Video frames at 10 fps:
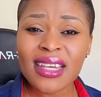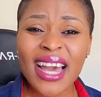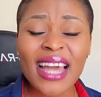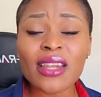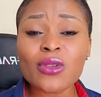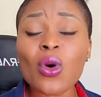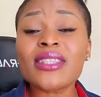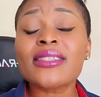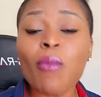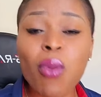And there,
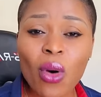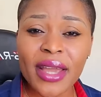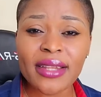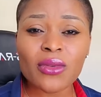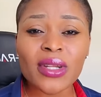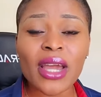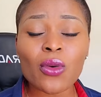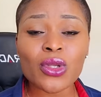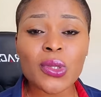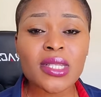what's the point when I
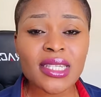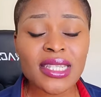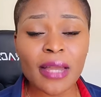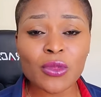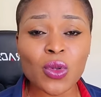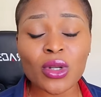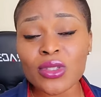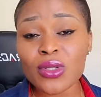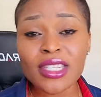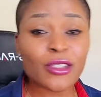could use this time to
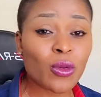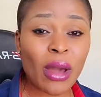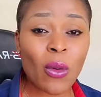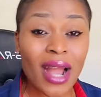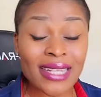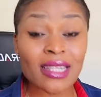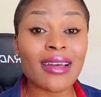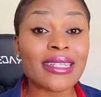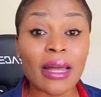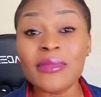continuously do my work as long
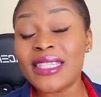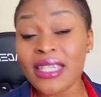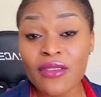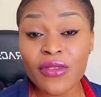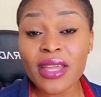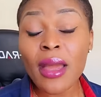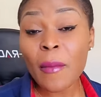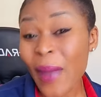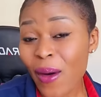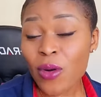as I'm delivering
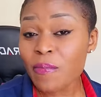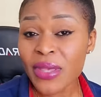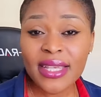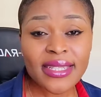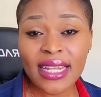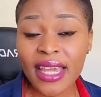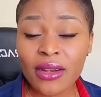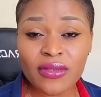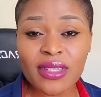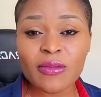my own piece at the
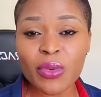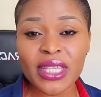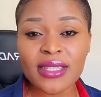end of the sprint?